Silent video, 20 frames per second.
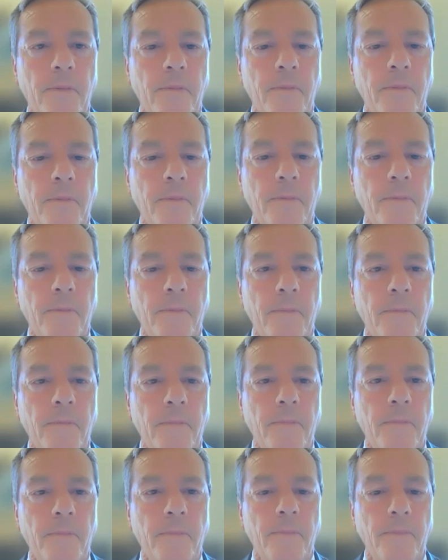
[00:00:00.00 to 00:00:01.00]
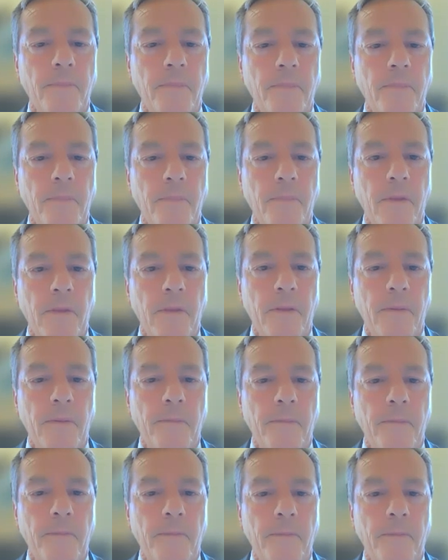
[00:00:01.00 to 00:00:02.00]

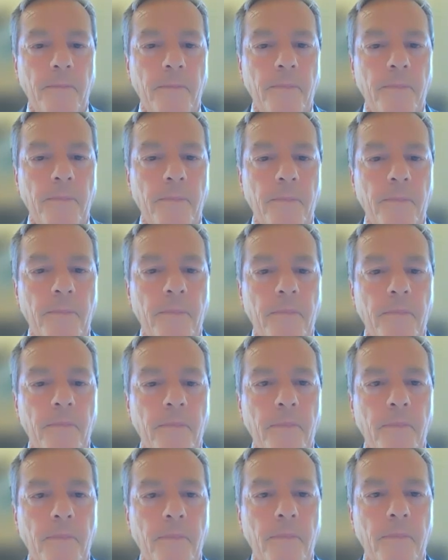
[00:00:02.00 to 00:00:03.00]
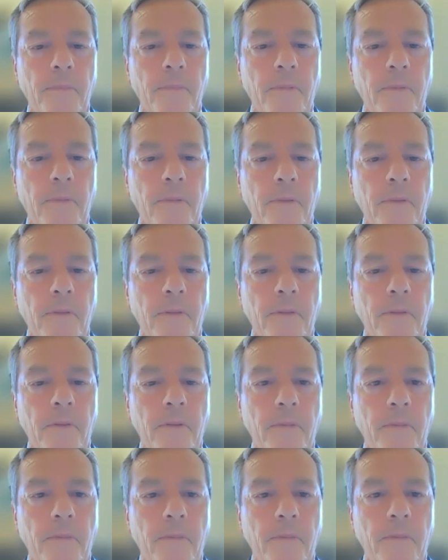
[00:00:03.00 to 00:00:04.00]

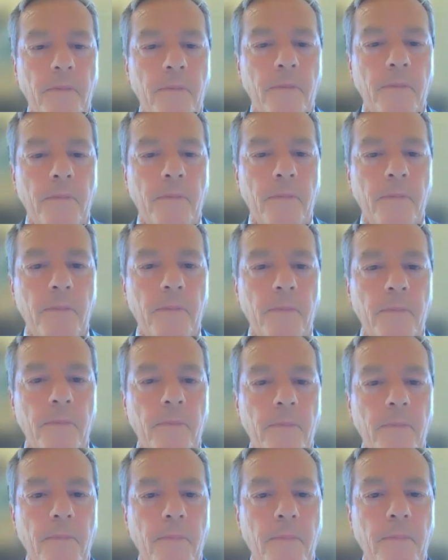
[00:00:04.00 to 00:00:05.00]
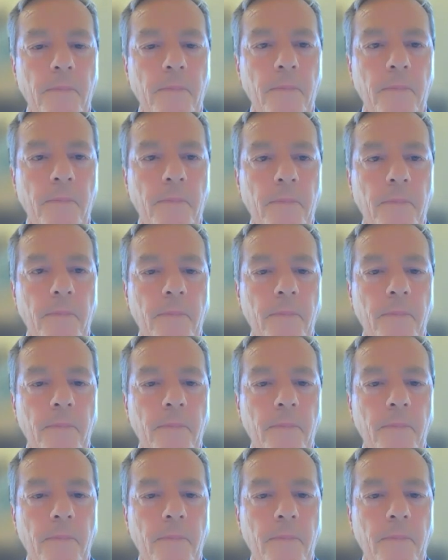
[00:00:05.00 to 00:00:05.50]
No words are spoken by the person on screen.